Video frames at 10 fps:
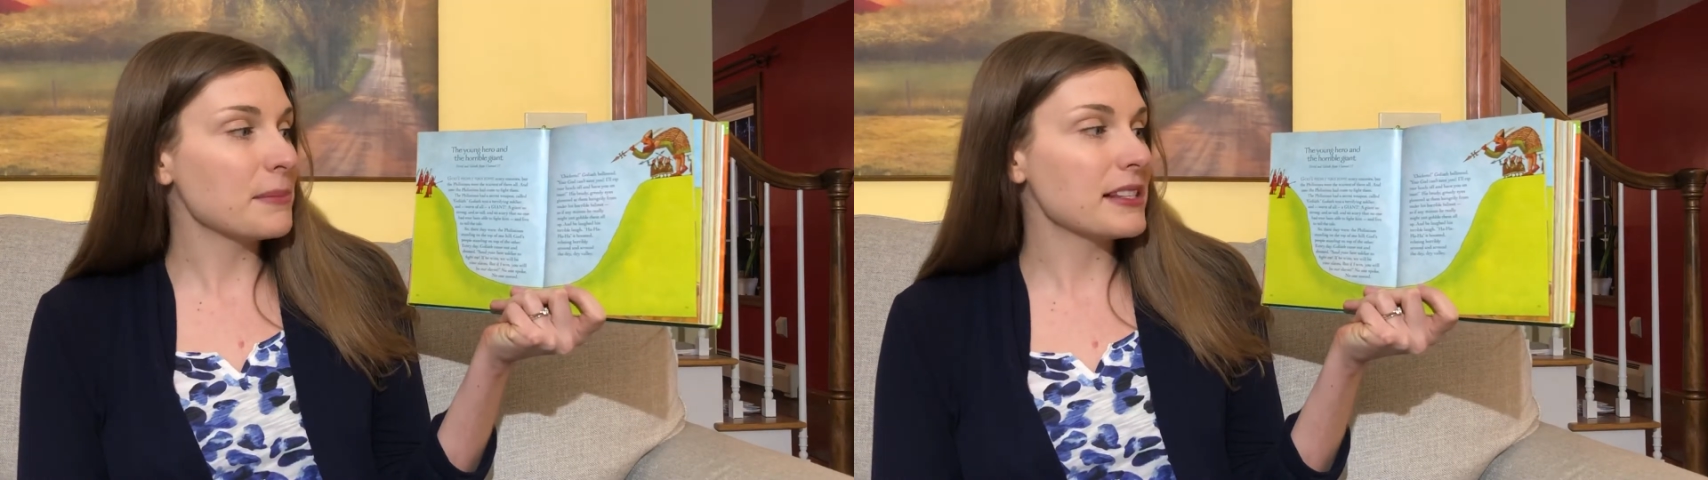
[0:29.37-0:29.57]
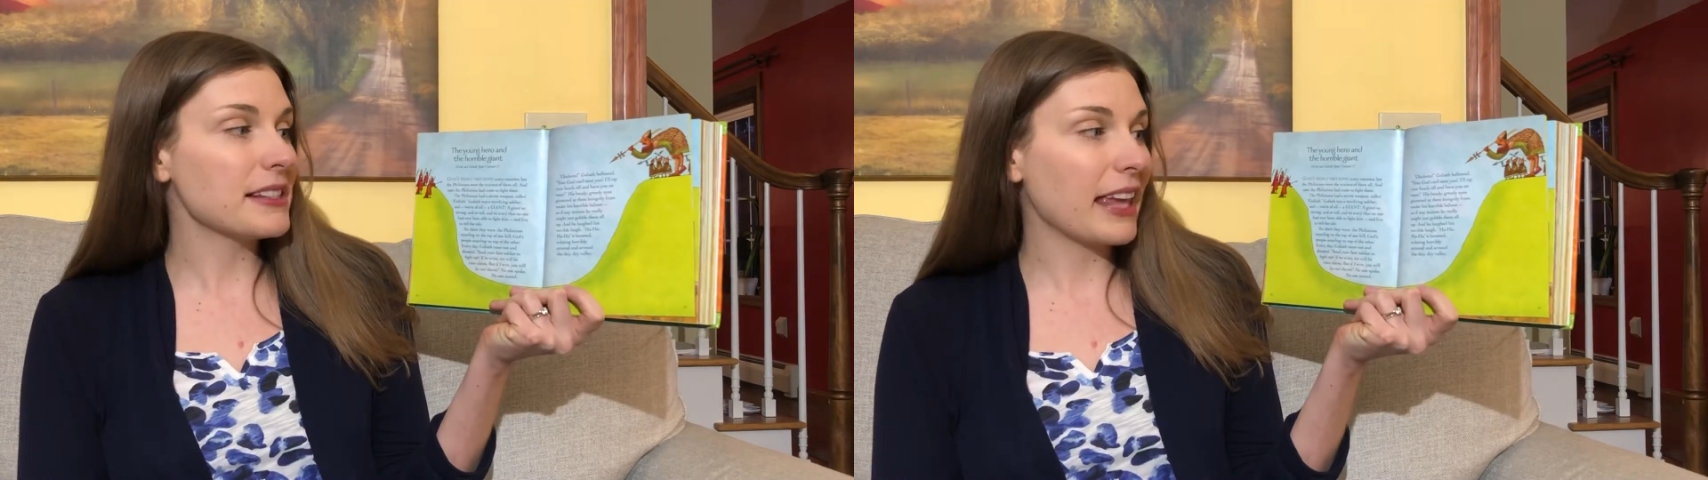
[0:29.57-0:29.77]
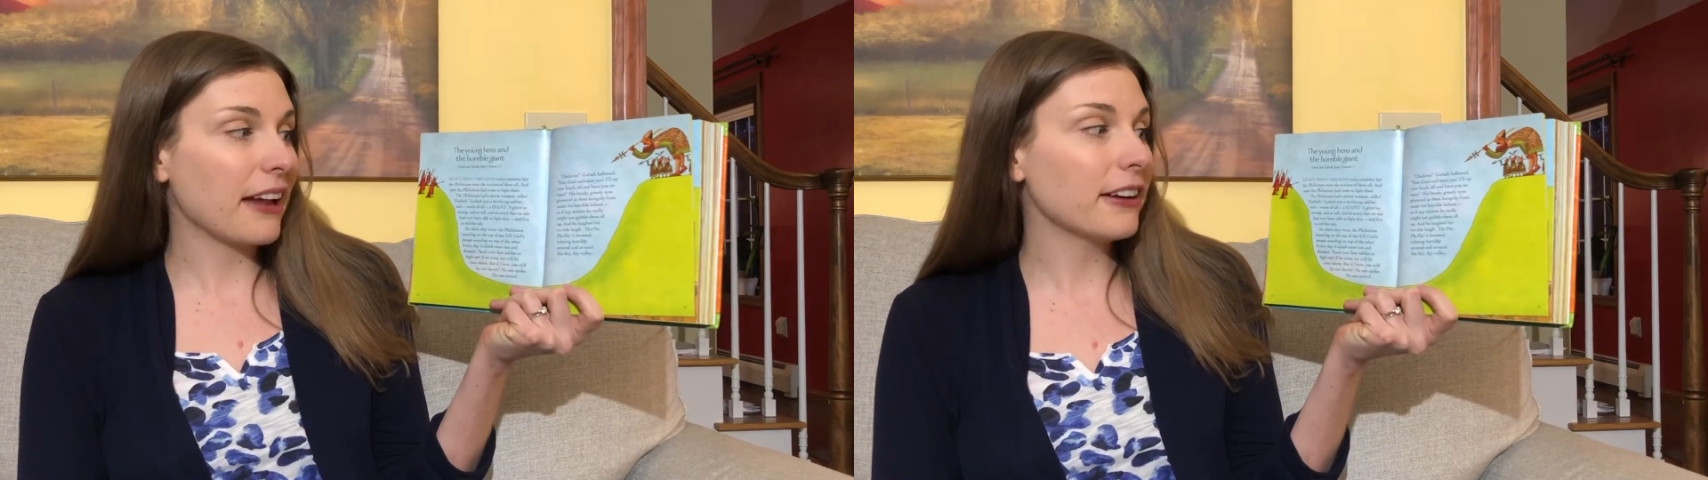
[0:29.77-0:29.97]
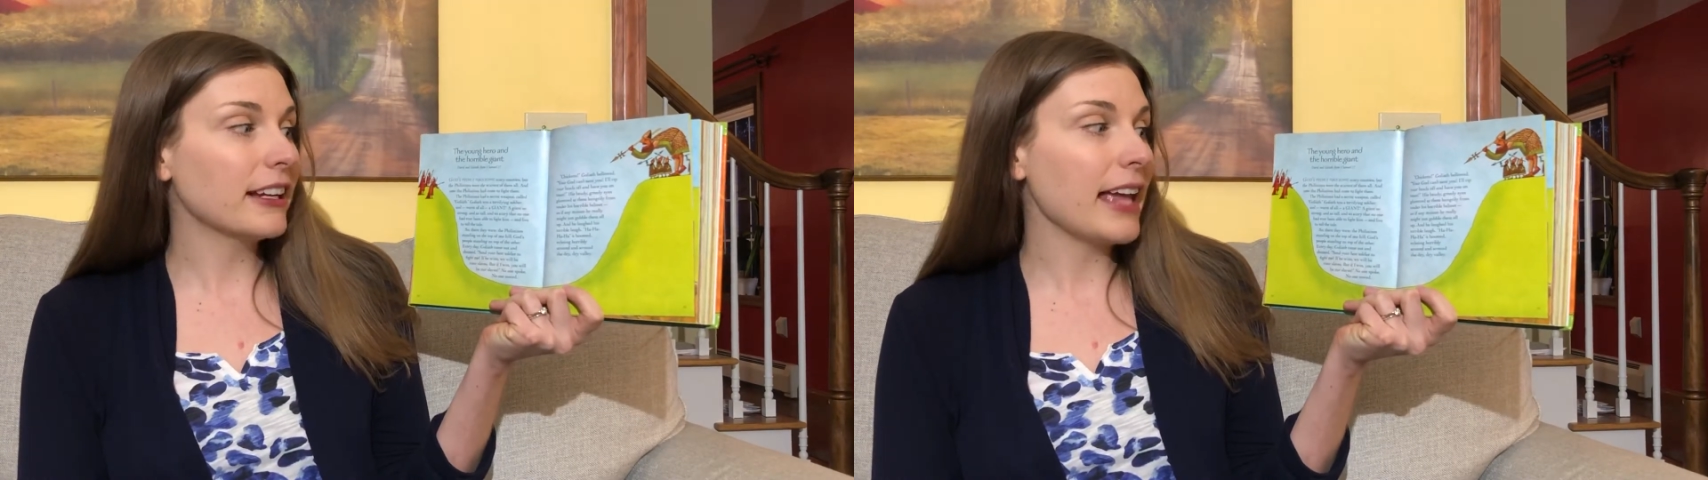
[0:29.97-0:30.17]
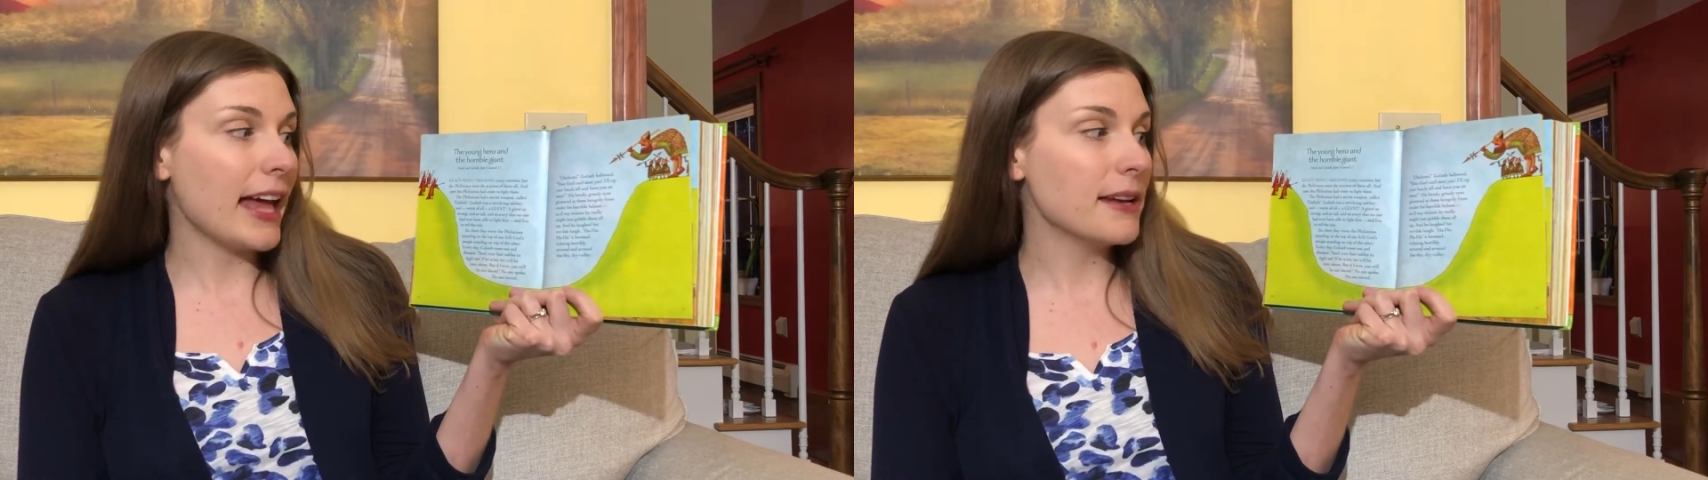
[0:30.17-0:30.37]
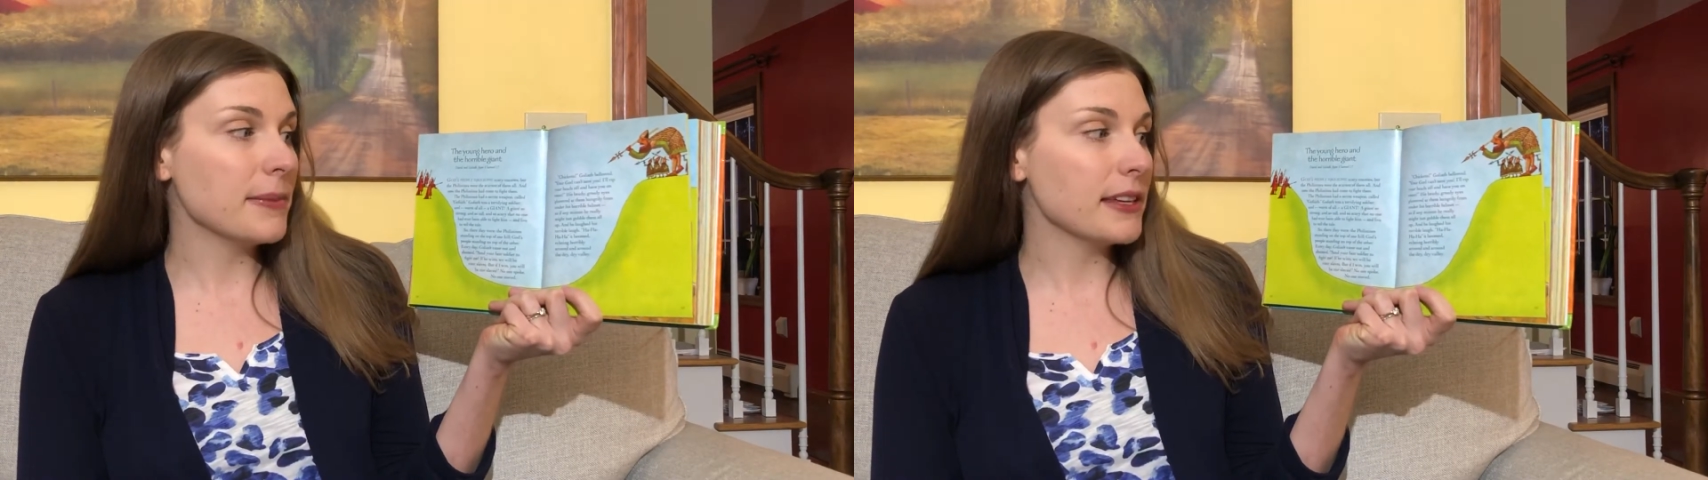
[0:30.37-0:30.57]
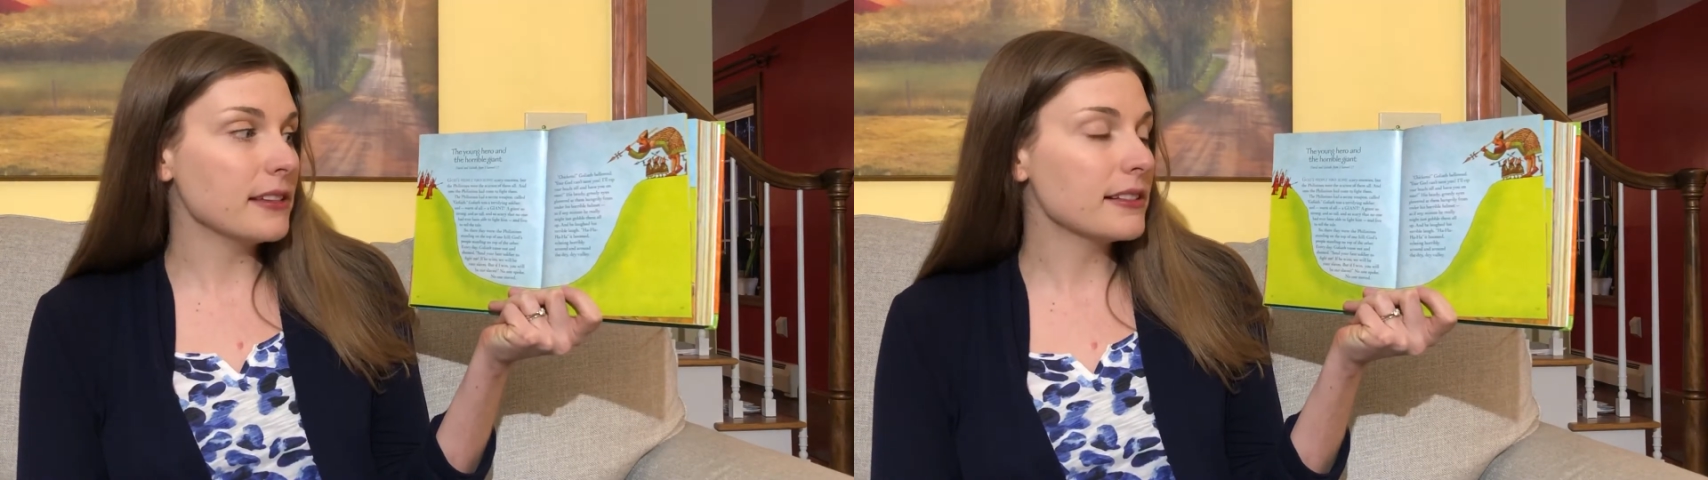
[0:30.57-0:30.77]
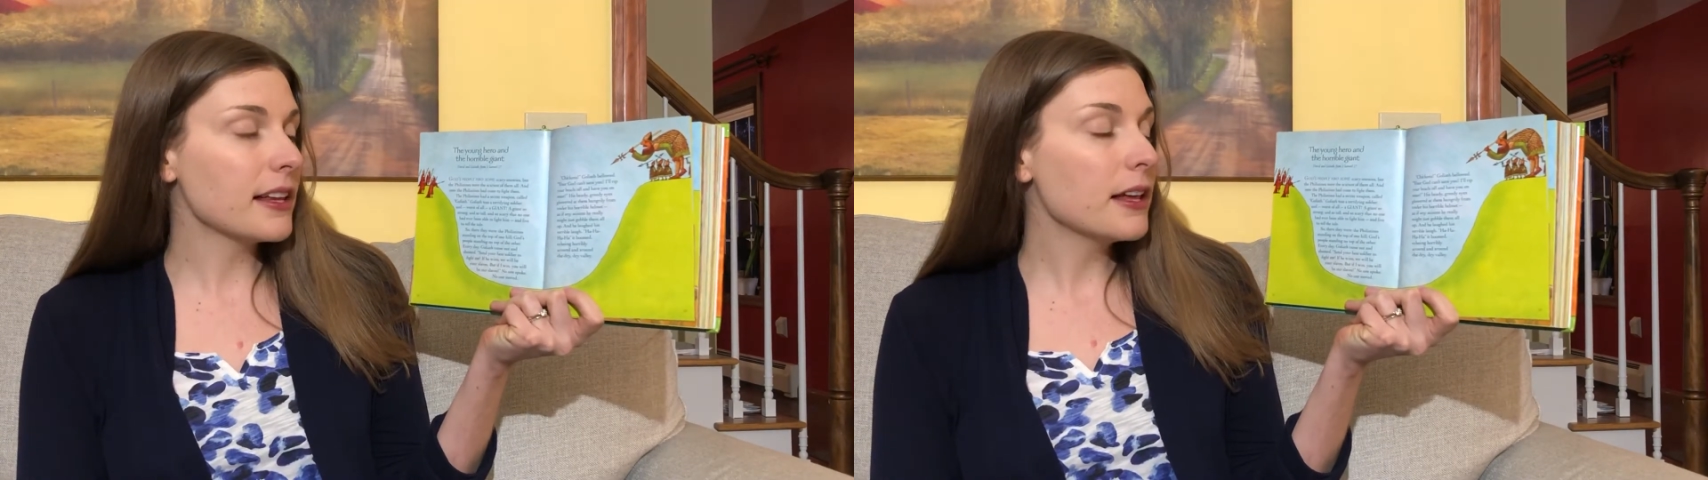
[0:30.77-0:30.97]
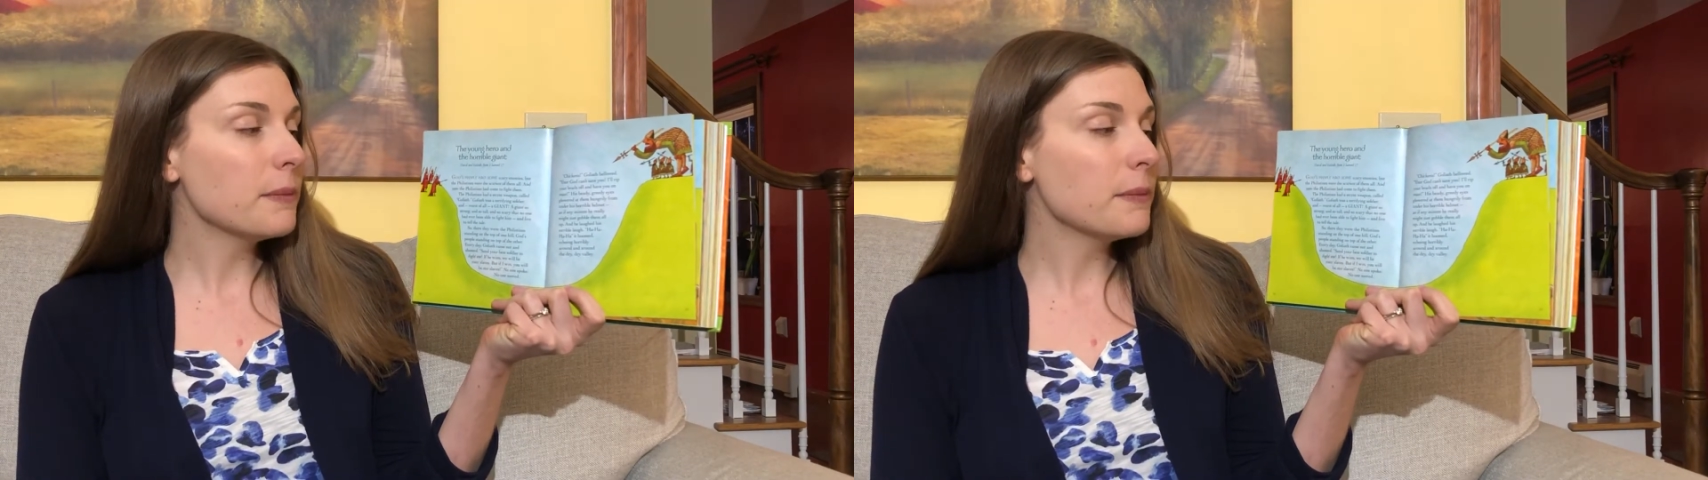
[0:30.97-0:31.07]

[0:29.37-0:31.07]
scary enemies,